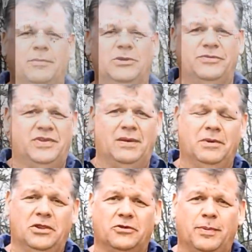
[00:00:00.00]
much for sending
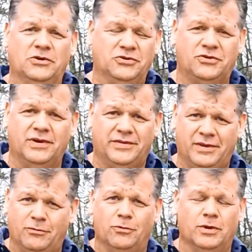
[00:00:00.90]
me those pictures, Chris. They
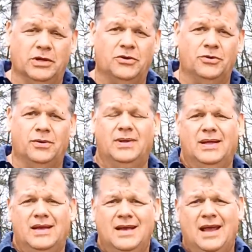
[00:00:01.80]
were really cool.
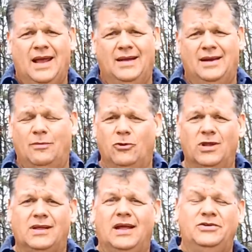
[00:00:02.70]
And I'm
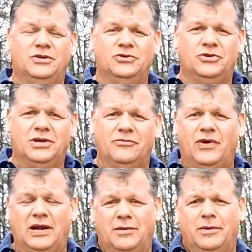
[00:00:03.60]
really glad you're enjoying your
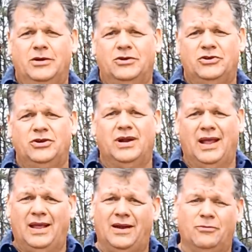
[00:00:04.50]
Finding America shirt,
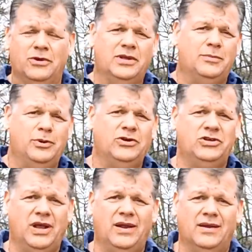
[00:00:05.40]
and I really
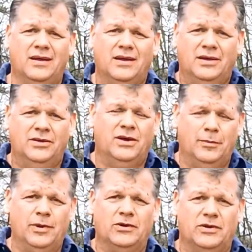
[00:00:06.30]
appreciate you
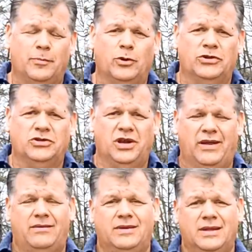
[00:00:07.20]
helping to support the channel.